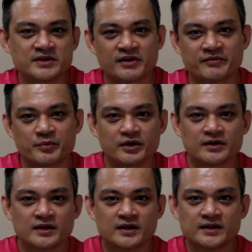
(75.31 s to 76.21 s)
So I've
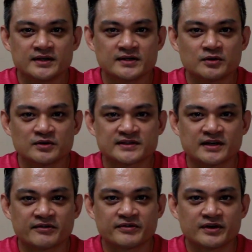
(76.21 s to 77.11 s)
brought this whole
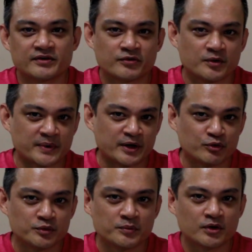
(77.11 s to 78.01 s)
stuff here from my room